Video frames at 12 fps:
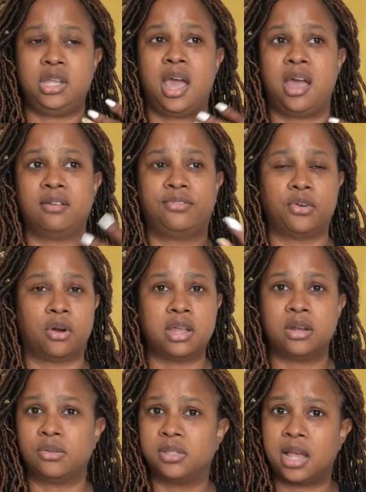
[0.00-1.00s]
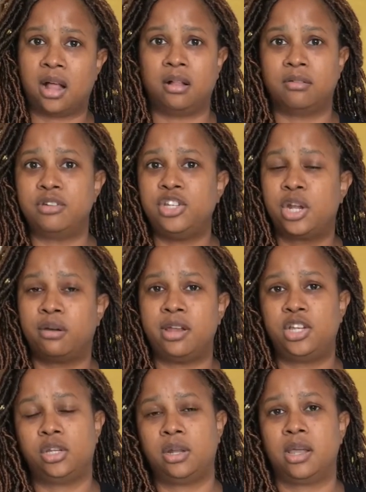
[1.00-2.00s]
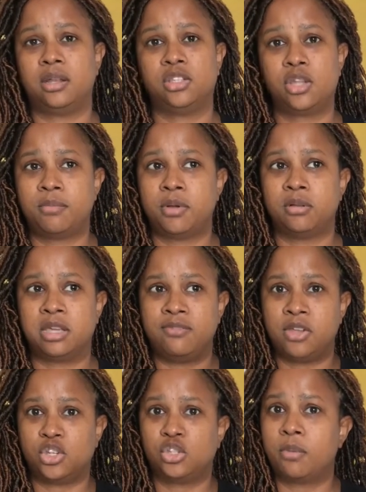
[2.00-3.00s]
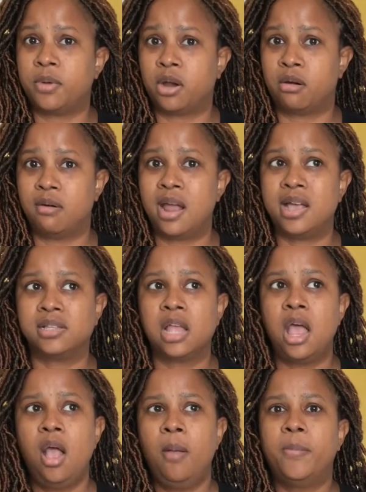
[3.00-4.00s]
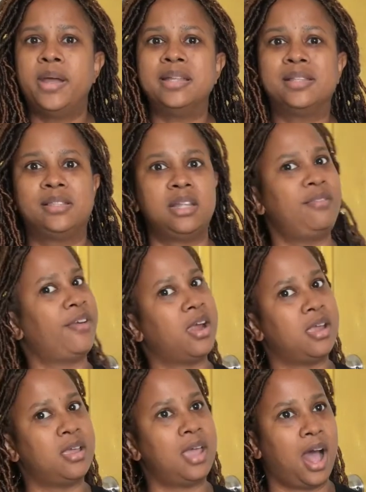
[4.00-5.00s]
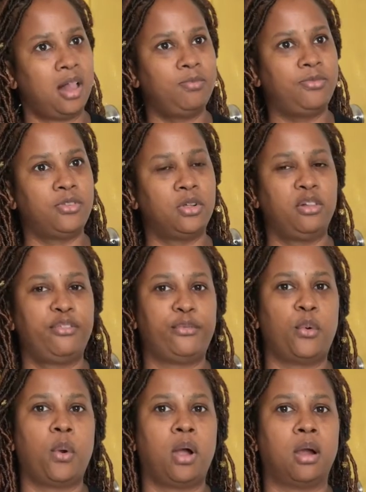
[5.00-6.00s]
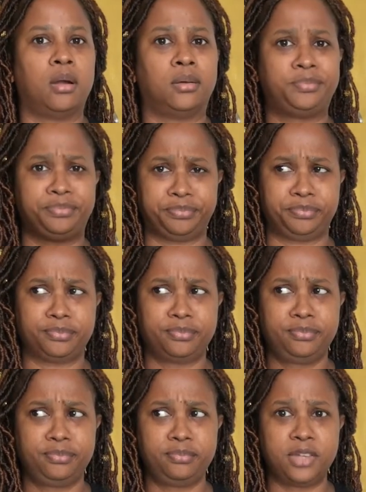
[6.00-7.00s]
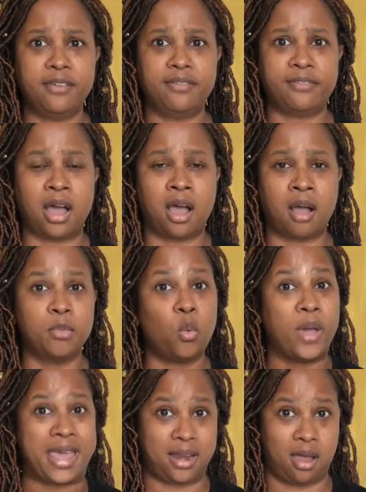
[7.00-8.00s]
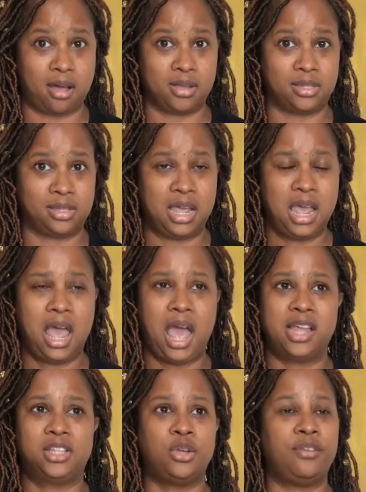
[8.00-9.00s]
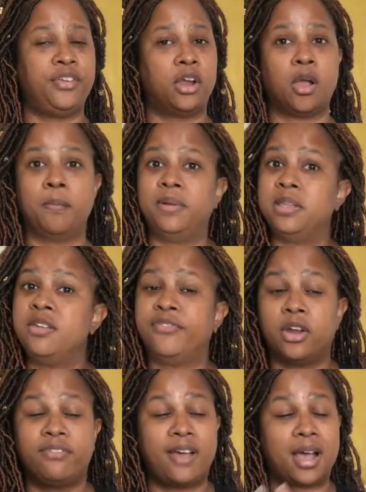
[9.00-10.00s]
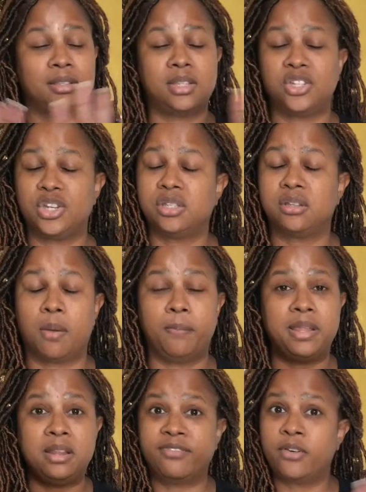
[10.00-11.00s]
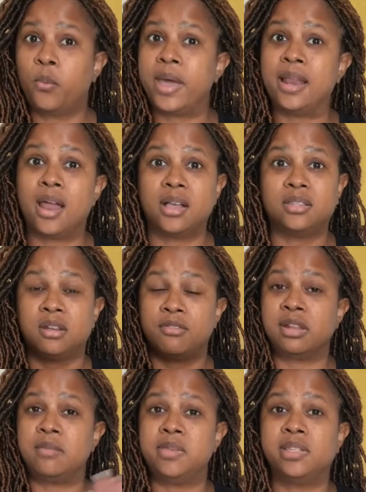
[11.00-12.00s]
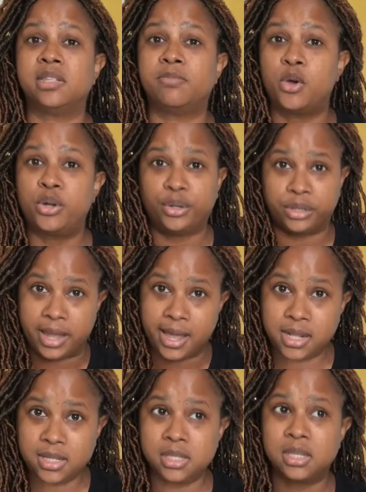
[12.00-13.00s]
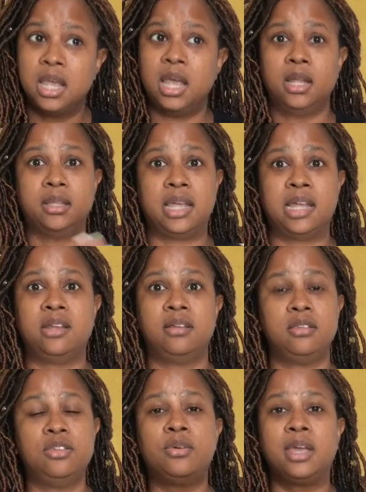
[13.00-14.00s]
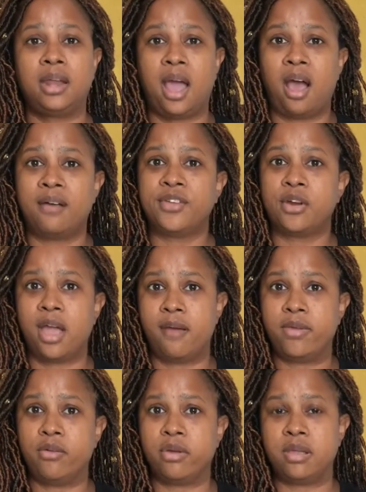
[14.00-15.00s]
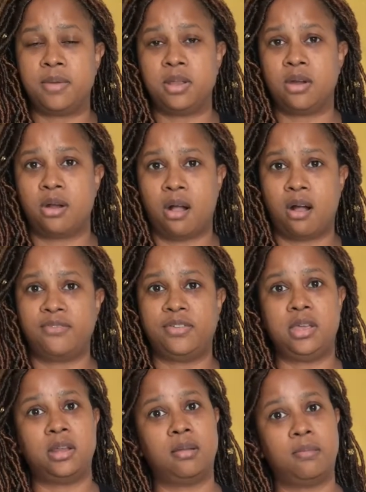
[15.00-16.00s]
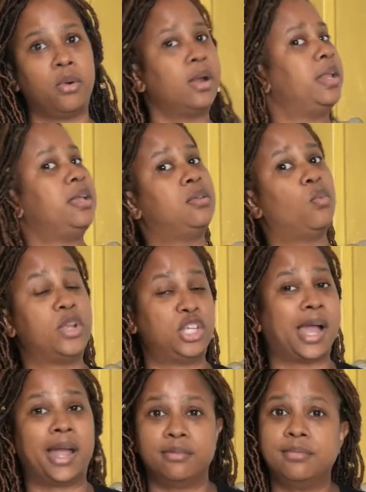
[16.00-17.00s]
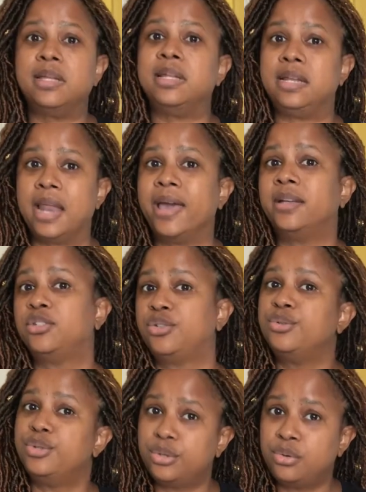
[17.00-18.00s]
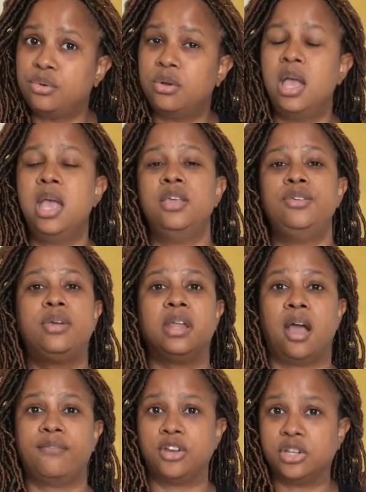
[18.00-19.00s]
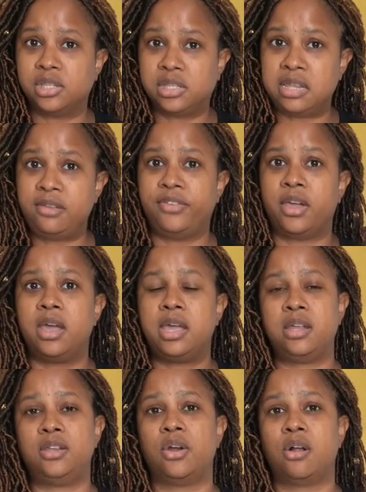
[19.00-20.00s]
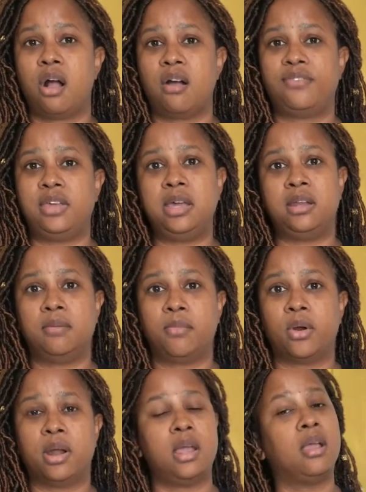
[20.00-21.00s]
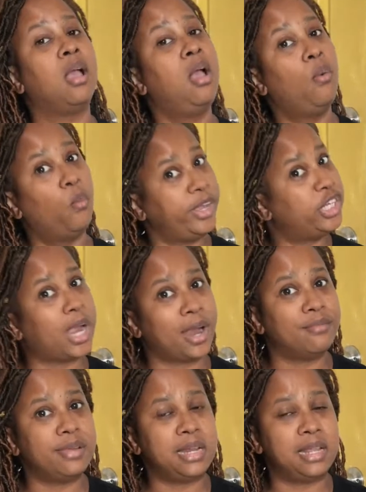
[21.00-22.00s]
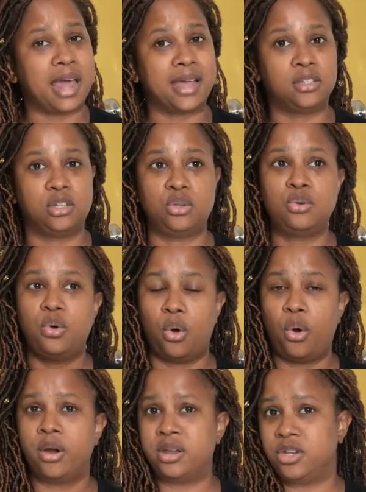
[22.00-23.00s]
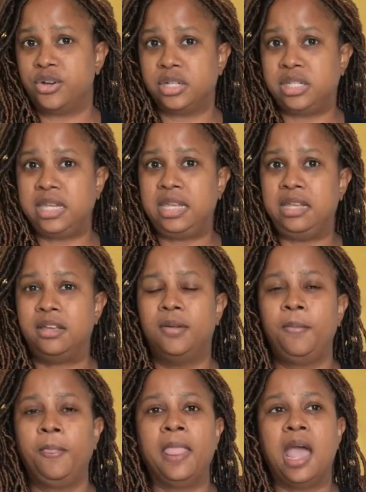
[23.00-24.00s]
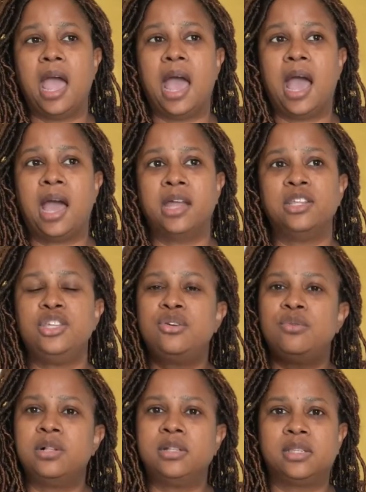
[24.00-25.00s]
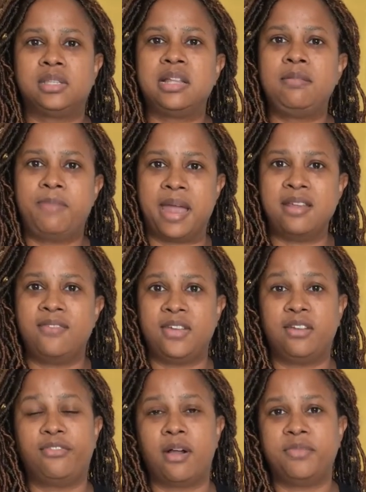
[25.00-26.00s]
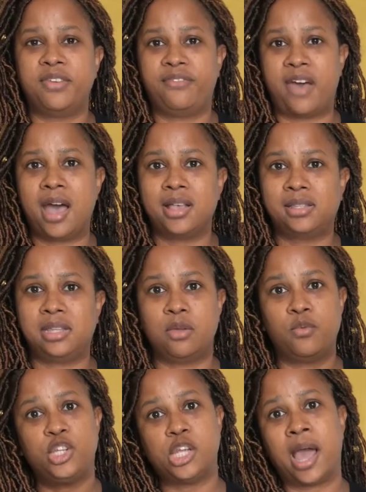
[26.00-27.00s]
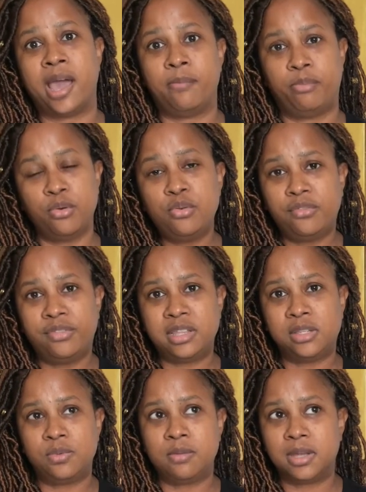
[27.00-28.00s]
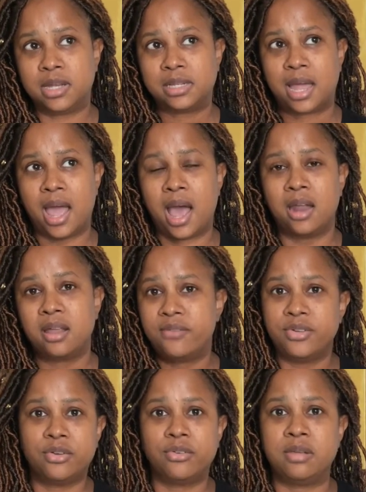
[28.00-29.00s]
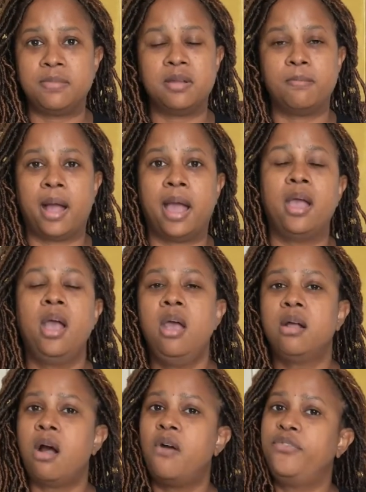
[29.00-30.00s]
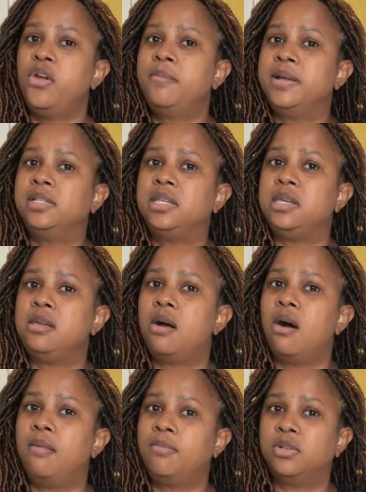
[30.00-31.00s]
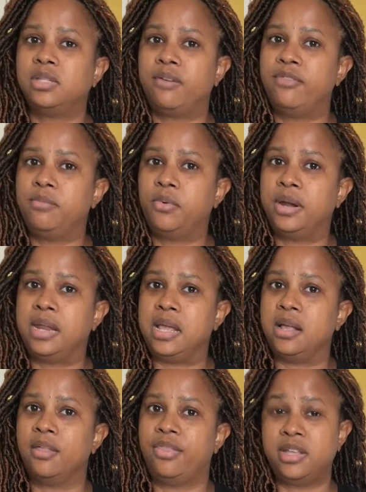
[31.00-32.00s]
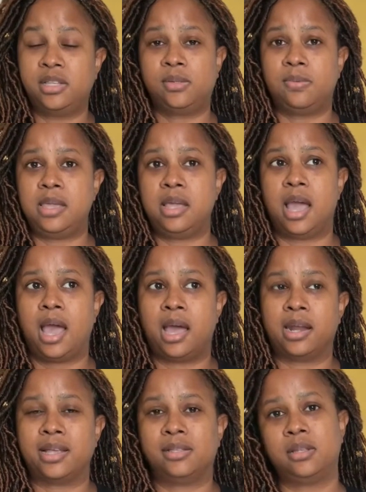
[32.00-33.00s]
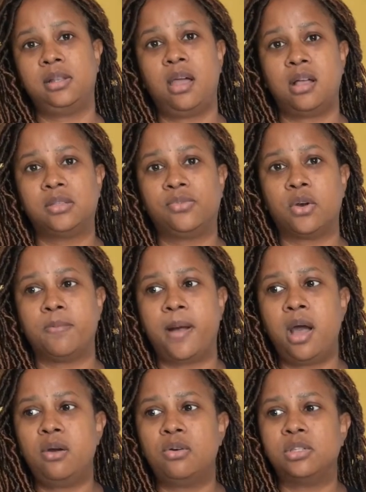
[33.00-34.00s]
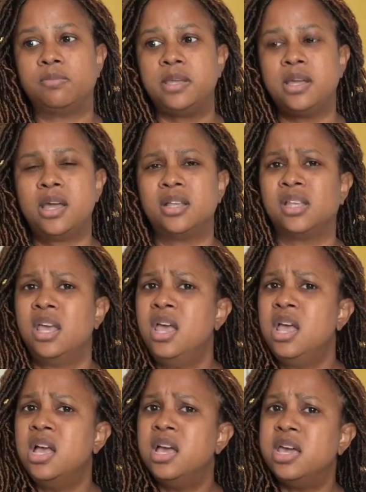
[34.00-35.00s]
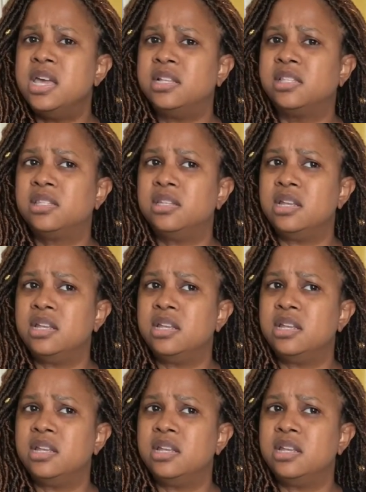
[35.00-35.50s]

and for, you know, cell regeneration and stomach, giving your stomach a rest, but it's still very helpful for weight loss. And so if you're fasting just completely for weight loss in a really business bowl, nothing else, then you can have your heavy cream in your coffee in the morning, which I really like to do. You can have your stevia in your coffee in the morning, which I really like to do, or in your tea, and you will still benefit from the fasting, which I proved this week, because I had heavy cream in my coffee or my tea almost every morning this week, and I still lost 4 pounds, because it's,